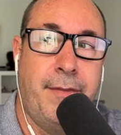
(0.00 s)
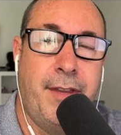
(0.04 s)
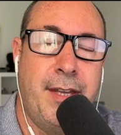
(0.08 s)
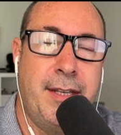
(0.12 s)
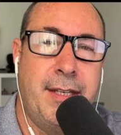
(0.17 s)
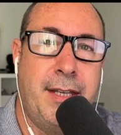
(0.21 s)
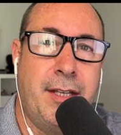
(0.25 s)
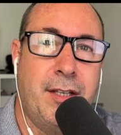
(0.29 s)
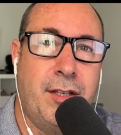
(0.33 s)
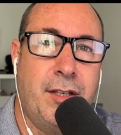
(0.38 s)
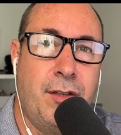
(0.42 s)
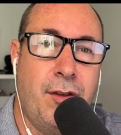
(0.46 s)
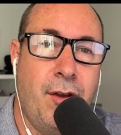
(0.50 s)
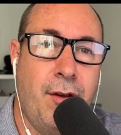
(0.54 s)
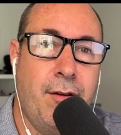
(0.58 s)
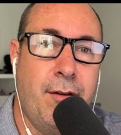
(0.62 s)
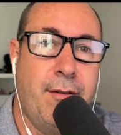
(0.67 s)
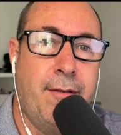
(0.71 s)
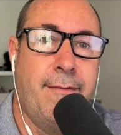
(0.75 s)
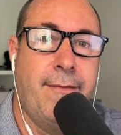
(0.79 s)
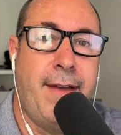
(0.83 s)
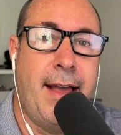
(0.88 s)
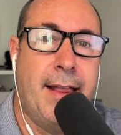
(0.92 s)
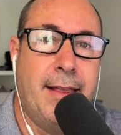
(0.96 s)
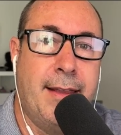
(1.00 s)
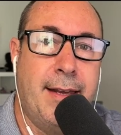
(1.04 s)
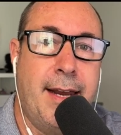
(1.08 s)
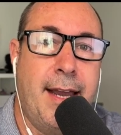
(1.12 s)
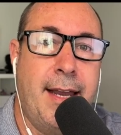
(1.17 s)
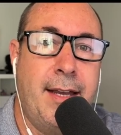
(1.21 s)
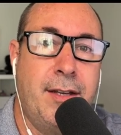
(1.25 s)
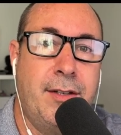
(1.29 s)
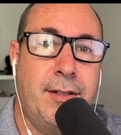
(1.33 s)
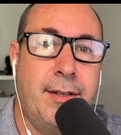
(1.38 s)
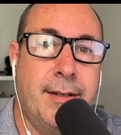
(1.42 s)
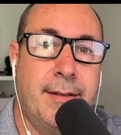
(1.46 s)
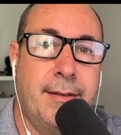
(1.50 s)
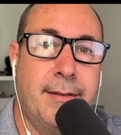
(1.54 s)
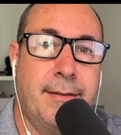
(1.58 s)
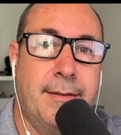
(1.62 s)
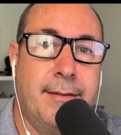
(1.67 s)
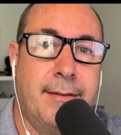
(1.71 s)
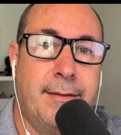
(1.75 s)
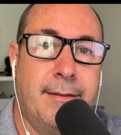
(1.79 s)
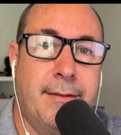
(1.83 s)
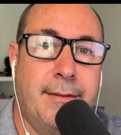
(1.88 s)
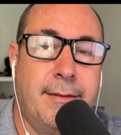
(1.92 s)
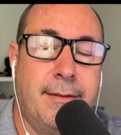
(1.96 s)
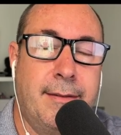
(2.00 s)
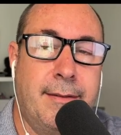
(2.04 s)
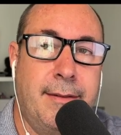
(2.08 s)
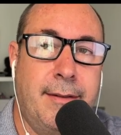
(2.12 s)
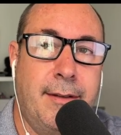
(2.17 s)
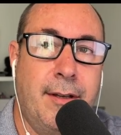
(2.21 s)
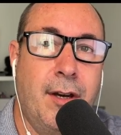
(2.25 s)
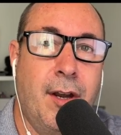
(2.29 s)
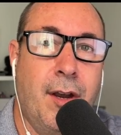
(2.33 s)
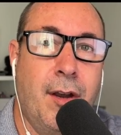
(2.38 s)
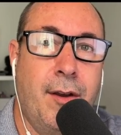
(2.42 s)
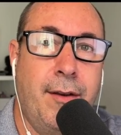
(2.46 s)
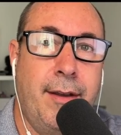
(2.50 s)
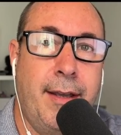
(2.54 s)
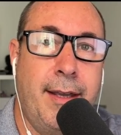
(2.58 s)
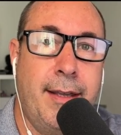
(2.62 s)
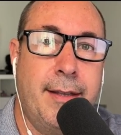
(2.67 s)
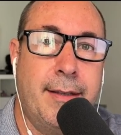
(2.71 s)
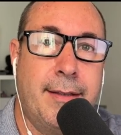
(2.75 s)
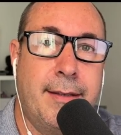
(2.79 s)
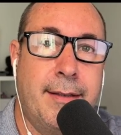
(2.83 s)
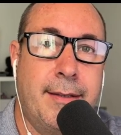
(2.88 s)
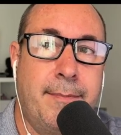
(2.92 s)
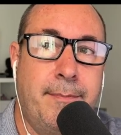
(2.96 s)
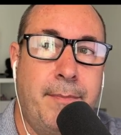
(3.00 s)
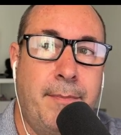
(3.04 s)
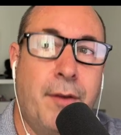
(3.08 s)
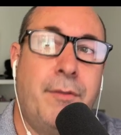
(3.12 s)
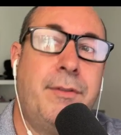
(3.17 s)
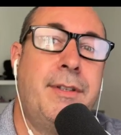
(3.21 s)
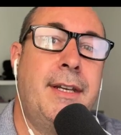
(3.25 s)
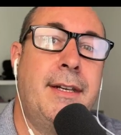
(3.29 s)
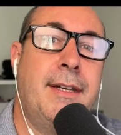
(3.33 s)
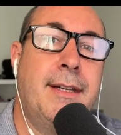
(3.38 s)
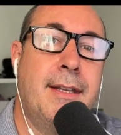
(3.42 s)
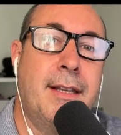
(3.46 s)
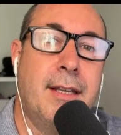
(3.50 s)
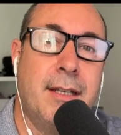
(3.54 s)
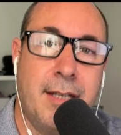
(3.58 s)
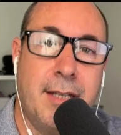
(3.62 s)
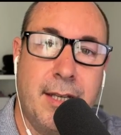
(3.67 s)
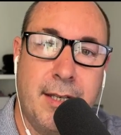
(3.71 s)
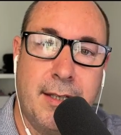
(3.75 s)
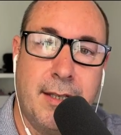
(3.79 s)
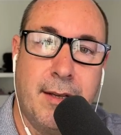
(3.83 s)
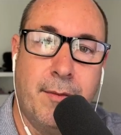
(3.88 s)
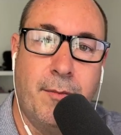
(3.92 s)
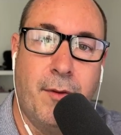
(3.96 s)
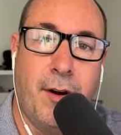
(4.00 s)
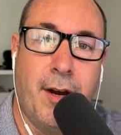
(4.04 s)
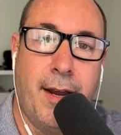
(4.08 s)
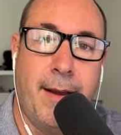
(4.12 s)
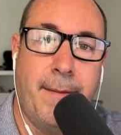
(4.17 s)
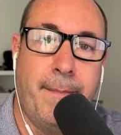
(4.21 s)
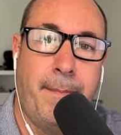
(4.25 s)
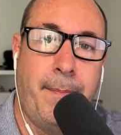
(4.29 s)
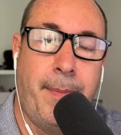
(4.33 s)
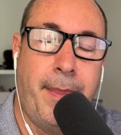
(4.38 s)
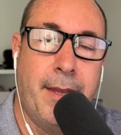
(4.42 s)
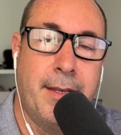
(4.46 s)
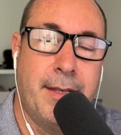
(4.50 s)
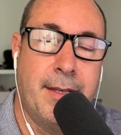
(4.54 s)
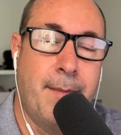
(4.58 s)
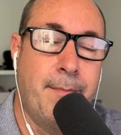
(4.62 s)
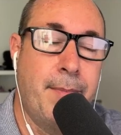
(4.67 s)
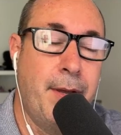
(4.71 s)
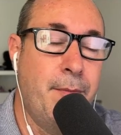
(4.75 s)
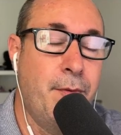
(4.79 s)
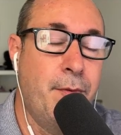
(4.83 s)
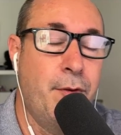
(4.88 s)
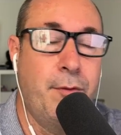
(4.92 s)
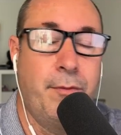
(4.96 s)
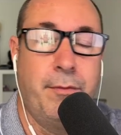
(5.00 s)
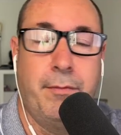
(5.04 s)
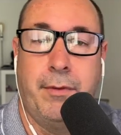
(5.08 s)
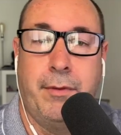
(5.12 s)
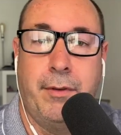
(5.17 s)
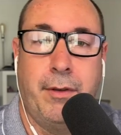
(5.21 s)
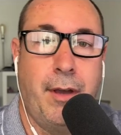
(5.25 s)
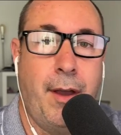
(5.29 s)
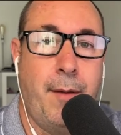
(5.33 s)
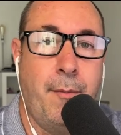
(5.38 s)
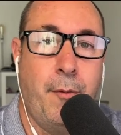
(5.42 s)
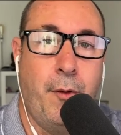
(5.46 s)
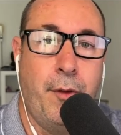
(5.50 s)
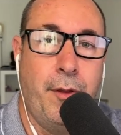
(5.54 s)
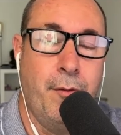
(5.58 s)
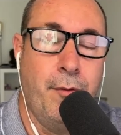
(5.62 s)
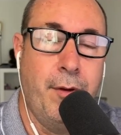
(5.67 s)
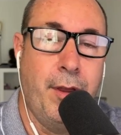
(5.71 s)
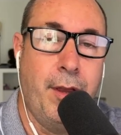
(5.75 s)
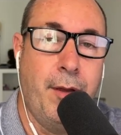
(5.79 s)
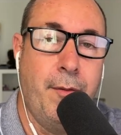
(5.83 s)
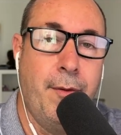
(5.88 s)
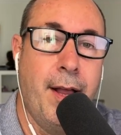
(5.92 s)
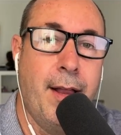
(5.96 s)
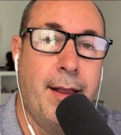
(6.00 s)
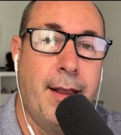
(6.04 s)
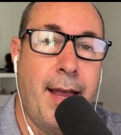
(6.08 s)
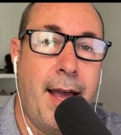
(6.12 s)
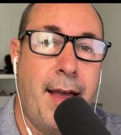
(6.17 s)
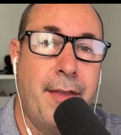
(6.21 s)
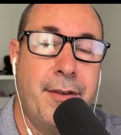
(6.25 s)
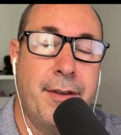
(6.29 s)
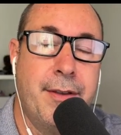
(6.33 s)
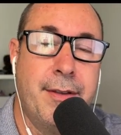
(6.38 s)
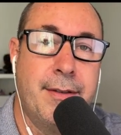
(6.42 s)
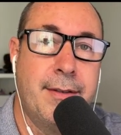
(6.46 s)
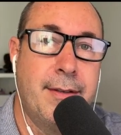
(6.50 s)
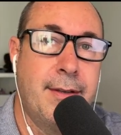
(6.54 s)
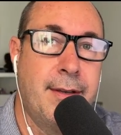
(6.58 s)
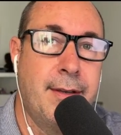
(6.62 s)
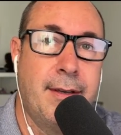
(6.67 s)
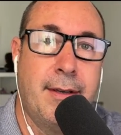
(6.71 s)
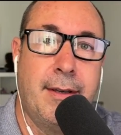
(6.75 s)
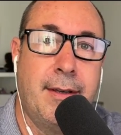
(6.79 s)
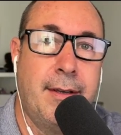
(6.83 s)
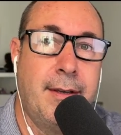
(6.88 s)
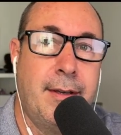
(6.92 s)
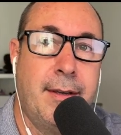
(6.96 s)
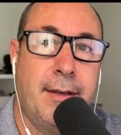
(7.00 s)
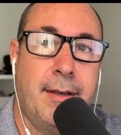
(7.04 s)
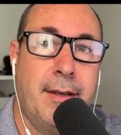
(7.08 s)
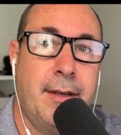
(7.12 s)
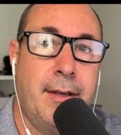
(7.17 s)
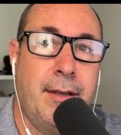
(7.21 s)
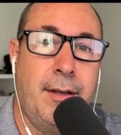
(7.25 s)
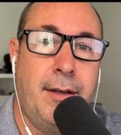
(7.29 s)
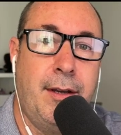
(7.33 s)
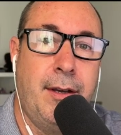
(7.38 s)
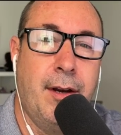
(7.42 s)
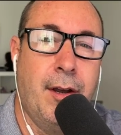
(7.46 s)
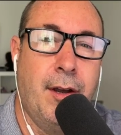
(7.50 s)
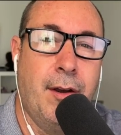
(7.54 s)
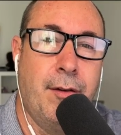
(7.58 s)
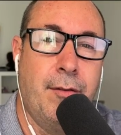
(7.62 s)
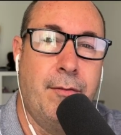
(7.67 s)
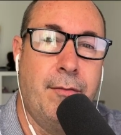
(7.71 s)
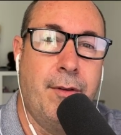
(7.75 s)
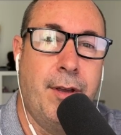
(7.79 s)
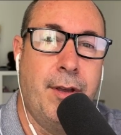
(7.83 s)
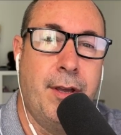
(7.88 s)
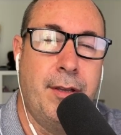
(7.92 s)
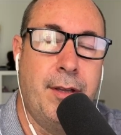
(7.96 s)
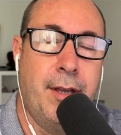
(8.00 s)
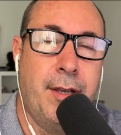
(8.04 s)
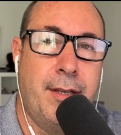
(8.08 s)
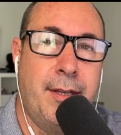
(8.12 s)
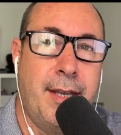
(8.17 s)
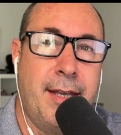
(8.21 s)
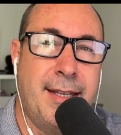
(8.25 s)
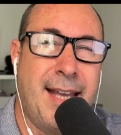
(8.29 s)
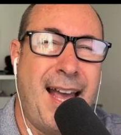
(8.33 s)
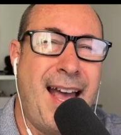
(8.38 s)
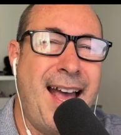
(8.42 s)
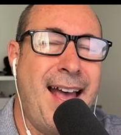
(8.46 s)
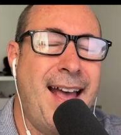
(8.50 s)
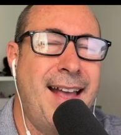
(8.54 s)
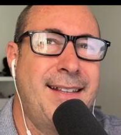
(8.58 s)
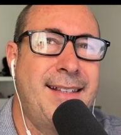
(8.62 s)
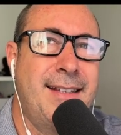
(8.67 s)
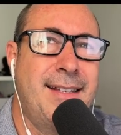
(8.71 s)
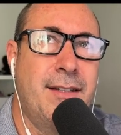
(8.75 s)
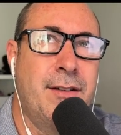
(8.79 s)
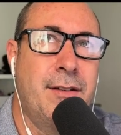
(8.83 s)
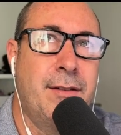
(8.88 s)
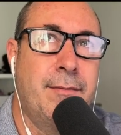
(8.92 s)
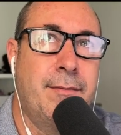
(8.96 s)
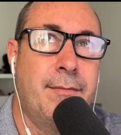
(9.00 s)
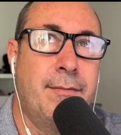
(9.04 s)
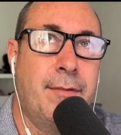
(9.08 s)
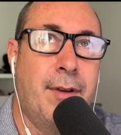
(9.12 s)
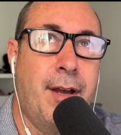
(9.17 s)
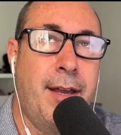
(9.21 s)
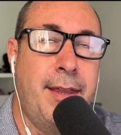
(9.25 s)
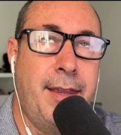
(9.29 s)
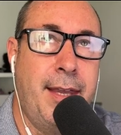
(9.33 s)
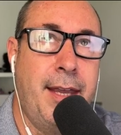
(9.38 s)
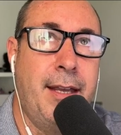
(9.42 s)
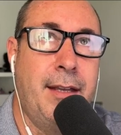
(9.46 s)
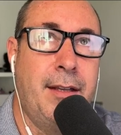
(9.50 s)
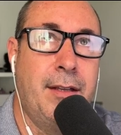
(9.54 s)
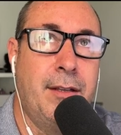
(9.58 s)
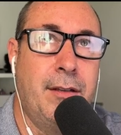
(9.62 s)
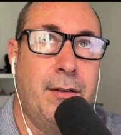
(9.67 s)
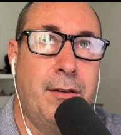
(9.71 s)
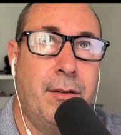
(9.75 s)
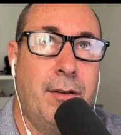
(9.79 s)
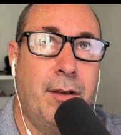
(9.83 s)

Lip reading: this external validation, it's built into the system, right? Some people cope with it really well. Others, it's hard to, I think,